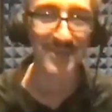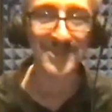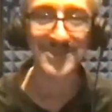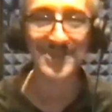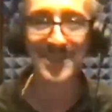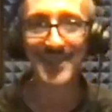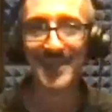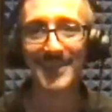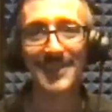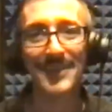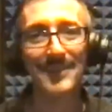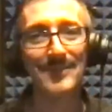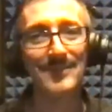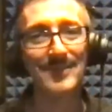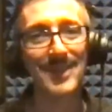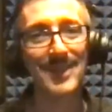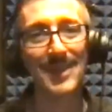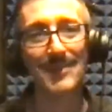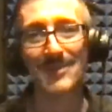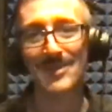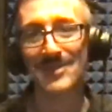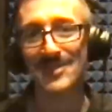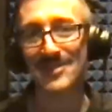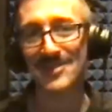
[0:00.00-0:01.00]
wish I could lift it
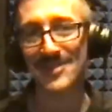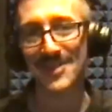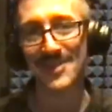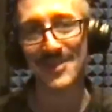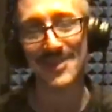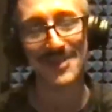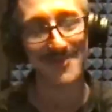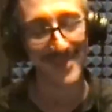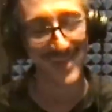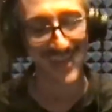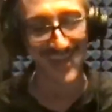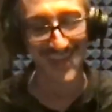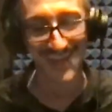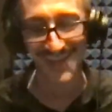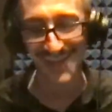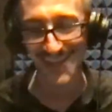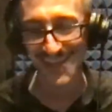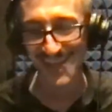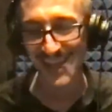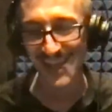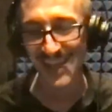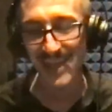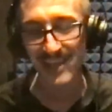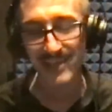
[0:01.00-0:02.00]
up and show you, man,
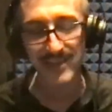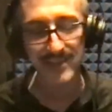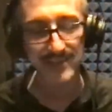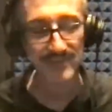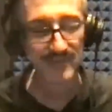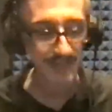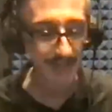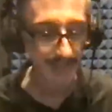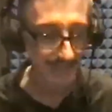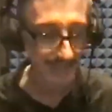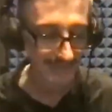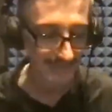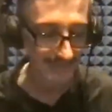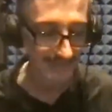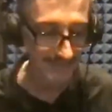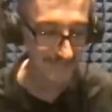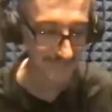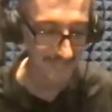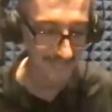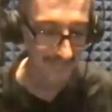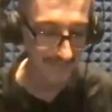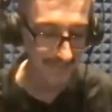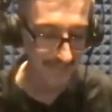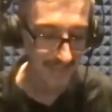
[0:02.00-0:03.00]
this
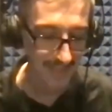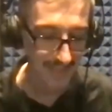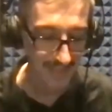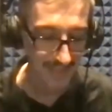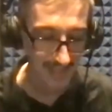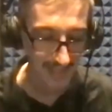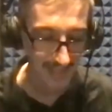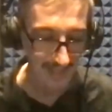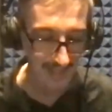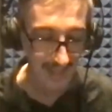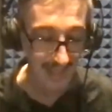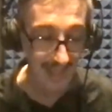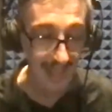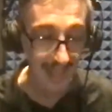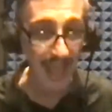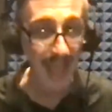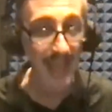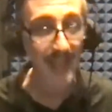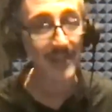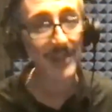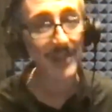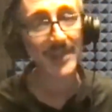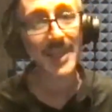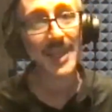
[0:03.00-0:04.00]
custom
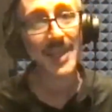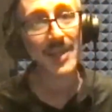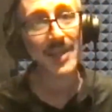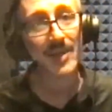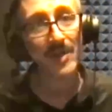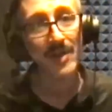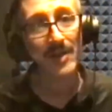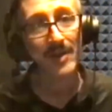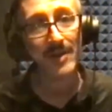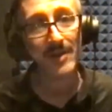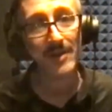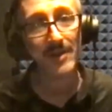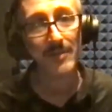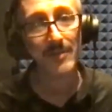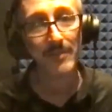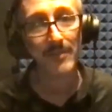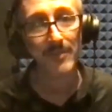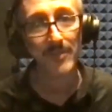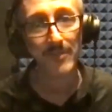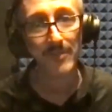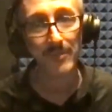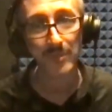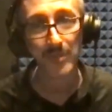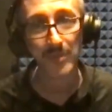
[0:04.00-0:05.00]
alligator
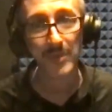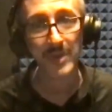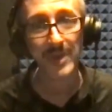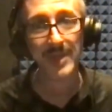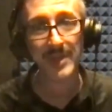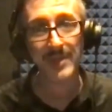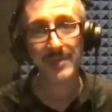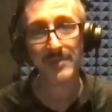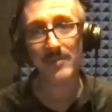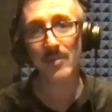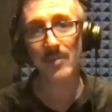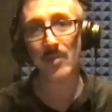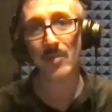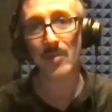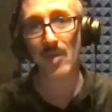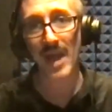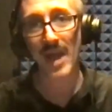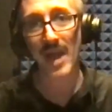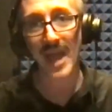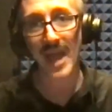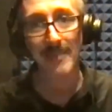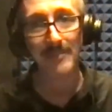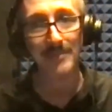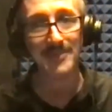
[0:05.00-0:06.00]
printed
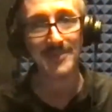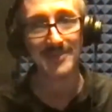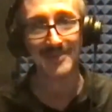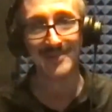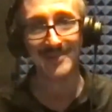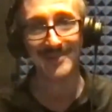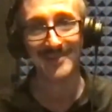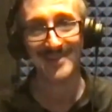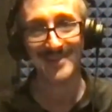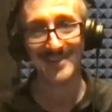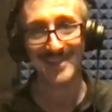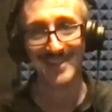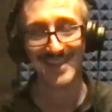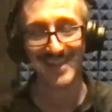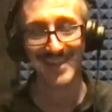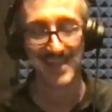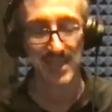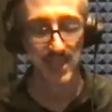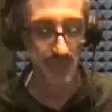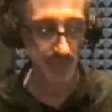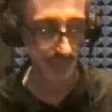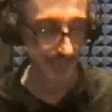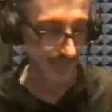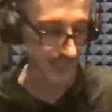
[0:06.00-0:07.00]
wrapped
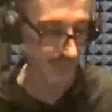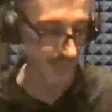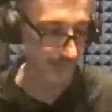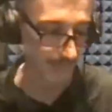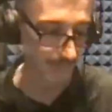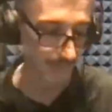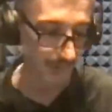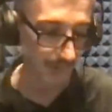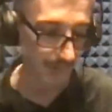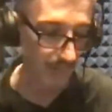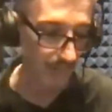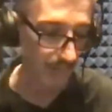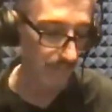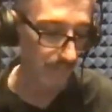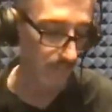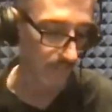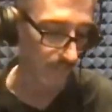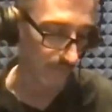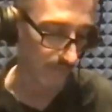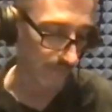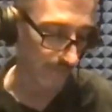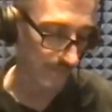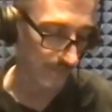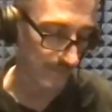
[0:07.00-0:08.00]
pedal
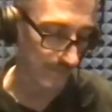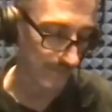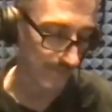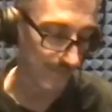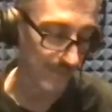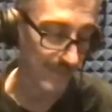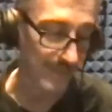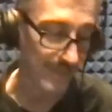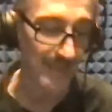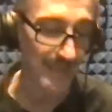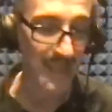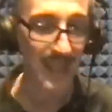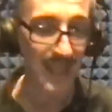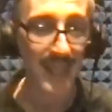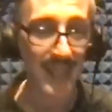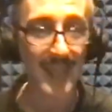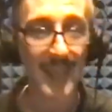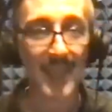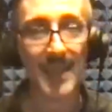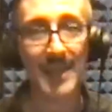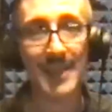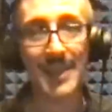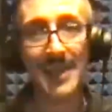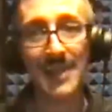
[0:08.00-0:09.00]
board,
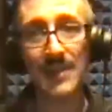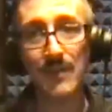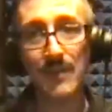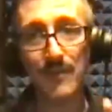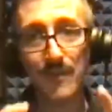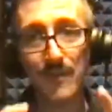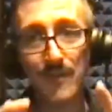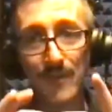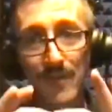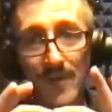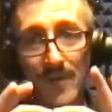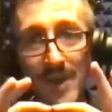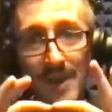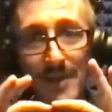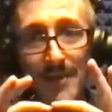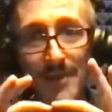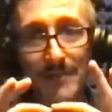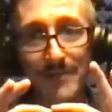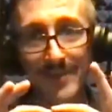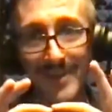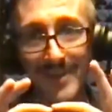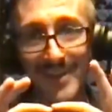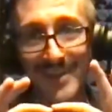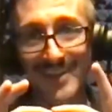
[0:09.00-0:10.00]
and in the front
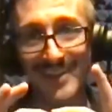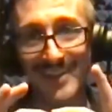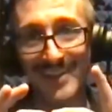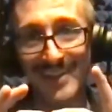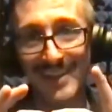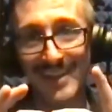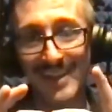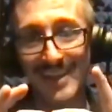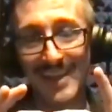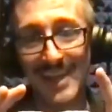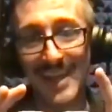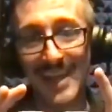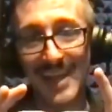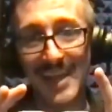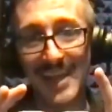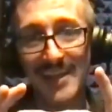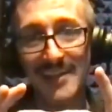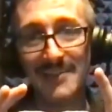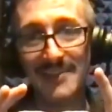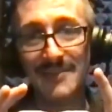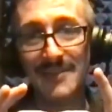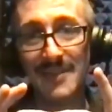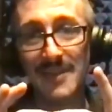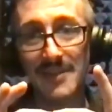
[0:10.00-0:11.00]
of it
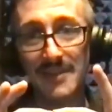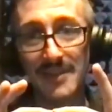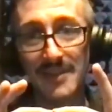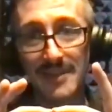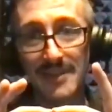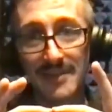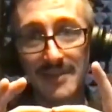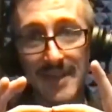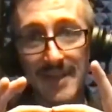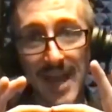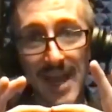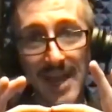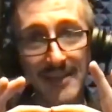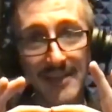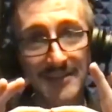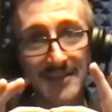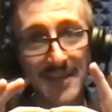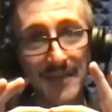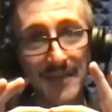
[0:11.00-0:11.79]
has the Doc